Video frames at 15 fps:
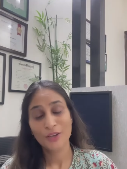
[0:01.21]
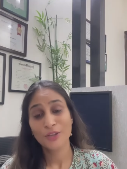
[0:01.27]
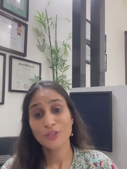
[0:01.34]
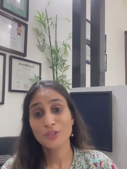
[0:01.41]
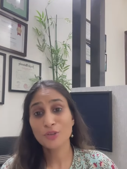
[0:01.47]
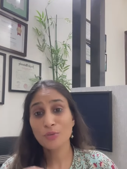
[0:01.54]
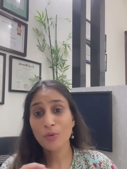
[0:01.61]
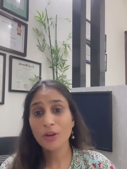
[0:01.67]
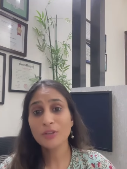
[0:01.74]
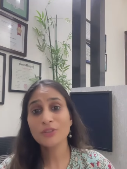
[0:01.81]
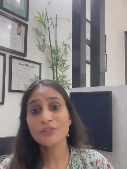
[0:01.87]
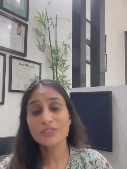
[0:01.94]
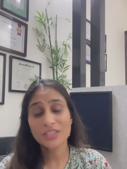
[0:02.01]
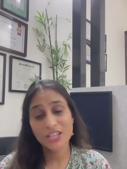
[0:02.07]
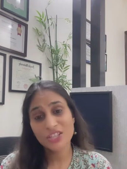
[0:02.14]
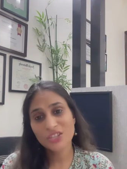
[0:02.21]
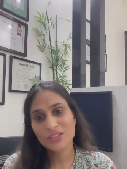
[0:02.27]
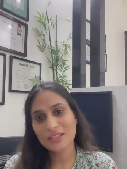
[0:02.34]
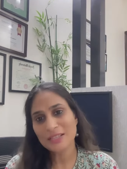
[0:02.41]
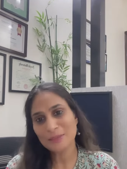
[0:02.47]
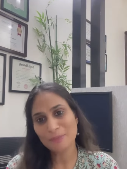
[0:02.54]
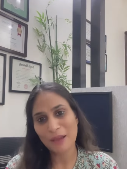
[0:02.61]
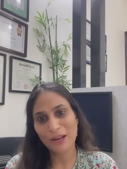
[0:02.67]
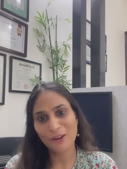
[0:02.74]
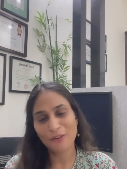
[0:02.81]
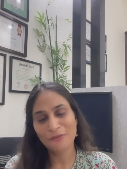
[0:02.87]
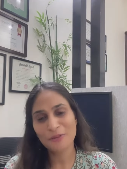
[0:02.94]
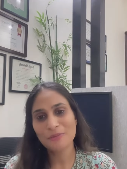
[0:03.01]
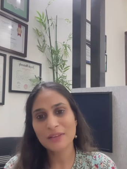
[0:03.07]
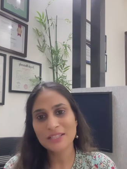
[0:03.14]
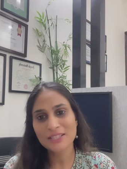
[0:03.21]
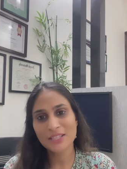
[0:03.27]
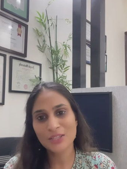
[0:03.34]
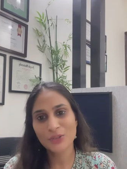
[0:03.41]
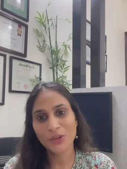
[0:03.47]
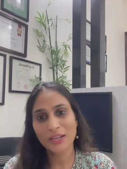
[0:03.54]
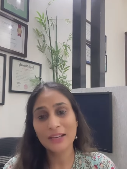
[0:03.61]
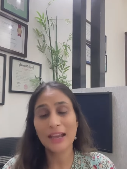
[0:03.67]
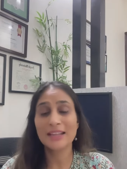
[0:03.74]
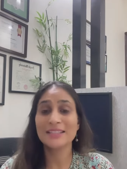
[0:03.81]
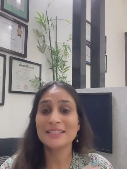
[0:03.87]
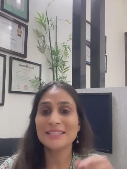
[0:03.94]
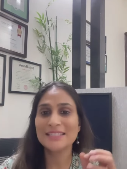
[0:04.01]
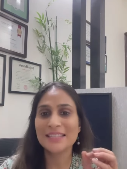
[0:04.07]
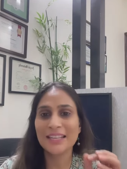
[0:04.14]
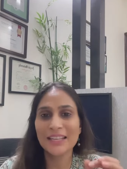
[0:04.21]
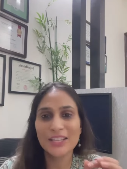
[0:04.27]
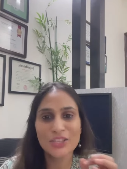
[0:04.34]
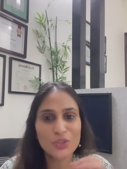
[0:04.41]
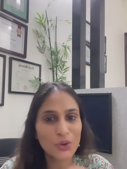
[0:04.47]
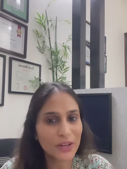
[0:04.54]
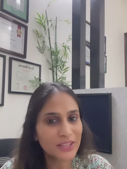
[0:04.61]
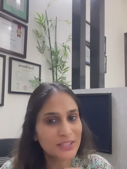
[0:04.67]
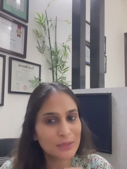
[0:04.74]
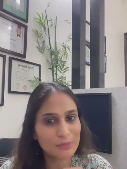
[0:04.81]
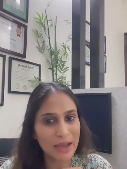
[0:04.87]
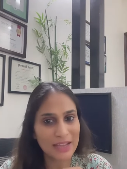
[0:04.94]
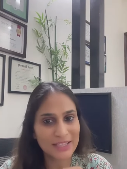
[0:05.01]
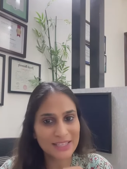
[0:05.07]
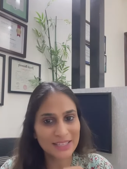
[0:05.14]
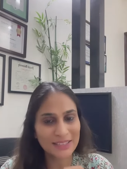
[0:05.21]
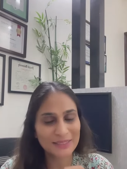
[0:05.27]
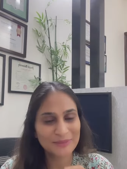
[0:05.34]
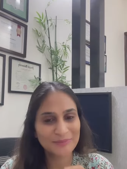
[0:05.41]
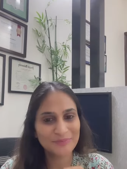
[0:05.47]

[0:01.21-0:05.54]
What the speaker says: Do you want to ditch the smell of your mustard oil and still enjoy its magic?